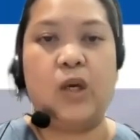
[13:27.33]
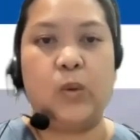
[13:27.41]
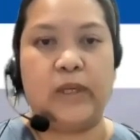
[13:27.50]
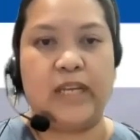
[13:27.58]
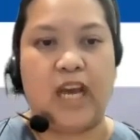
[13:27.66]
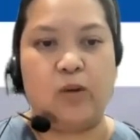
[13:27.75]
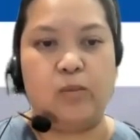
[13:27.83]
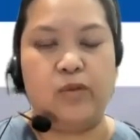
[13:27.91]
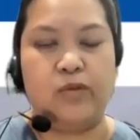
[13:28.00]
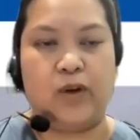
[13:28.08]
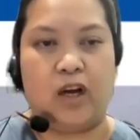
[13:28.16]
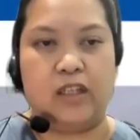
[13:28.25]
We now
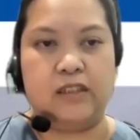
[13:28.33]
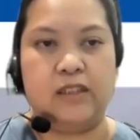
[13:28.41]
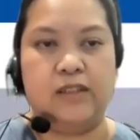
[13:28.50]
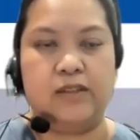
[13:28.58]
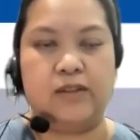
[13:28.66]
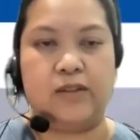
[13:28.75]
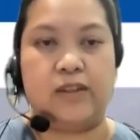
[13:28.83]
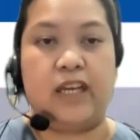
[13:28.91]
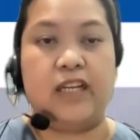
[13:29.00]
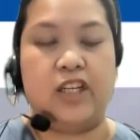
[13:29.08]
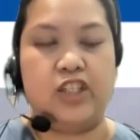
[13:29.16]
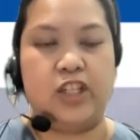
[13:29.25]
move on to the
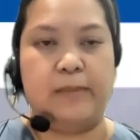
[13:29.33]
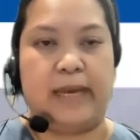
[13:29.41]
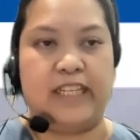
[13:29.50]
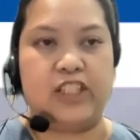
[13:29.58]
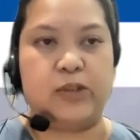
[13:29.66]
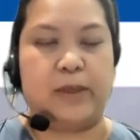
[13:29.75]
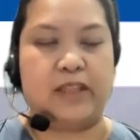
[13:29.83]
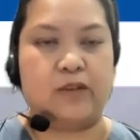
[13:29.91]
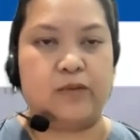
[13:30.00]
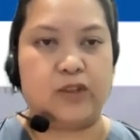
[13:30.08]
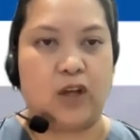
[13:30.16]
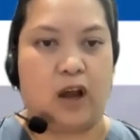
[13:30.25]
initial management
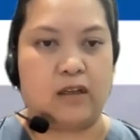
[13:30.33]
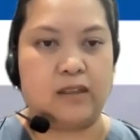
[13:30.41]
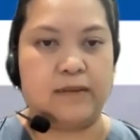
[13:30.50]
of shock.